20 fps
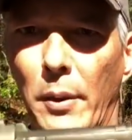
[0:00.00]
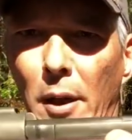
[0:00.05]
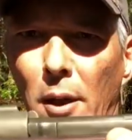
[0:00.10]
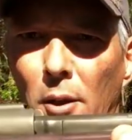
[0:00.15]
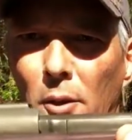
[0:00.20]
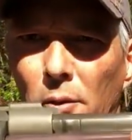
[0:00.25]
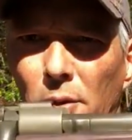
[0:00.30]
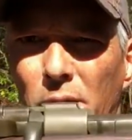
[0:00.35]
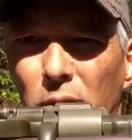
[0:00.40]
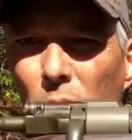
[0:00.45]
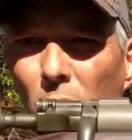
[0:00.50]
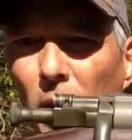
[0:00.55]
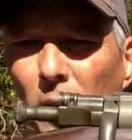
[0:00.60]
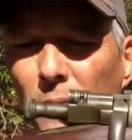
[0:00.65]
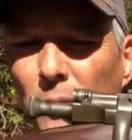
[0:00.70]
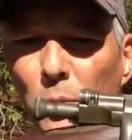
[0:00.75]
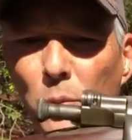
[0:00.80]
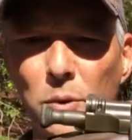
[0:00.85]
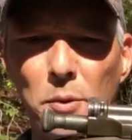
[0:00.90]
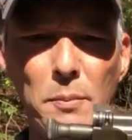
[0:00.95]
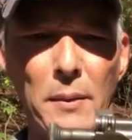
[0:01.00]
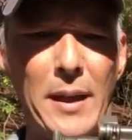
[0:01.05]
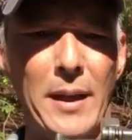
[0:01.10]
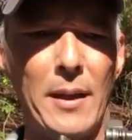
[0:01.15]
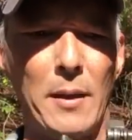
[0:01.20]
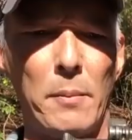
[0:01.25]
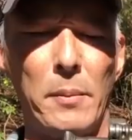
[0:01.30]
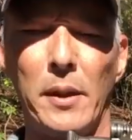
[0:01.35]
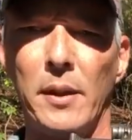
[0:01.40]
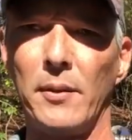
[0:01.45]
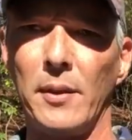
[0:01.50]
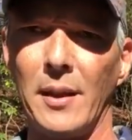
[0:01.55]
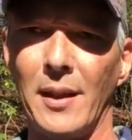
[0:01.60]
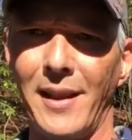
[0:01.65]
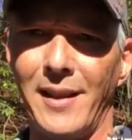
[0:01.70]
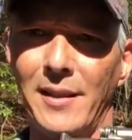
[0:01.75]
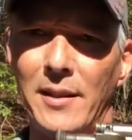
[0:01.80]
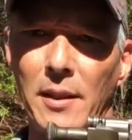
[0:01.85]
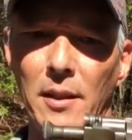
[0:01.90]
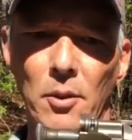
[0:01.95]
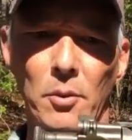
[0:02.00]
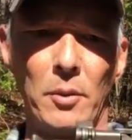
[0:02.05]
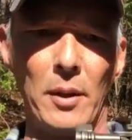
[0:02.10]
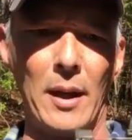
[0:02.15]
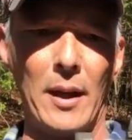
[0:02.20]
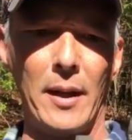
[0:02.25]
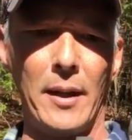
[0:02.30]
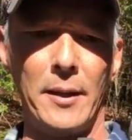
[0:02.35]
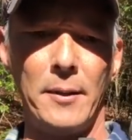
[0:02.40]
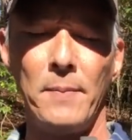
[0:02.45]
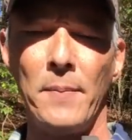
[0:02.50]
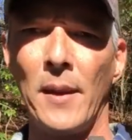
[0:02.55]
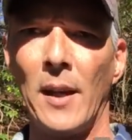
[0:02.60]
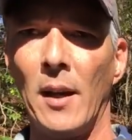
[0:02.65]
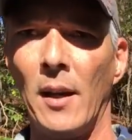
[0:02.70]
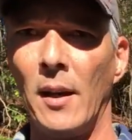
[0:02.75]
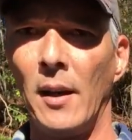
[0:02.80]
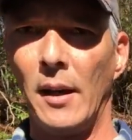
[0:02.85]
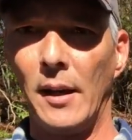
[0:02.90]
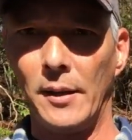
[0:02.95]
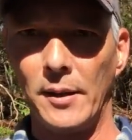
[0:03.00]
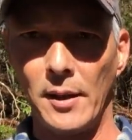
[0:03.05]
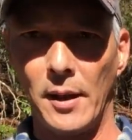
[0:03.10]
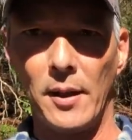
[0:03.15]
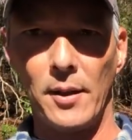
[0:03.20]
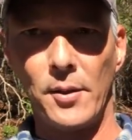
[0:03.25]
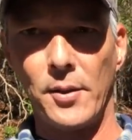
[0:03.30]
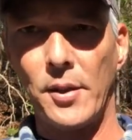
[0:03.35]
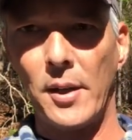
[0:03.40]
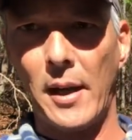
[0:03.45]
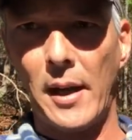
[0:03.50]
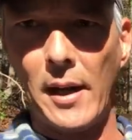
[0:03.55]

barrel. This rifle was made, I believe, in 1909. It does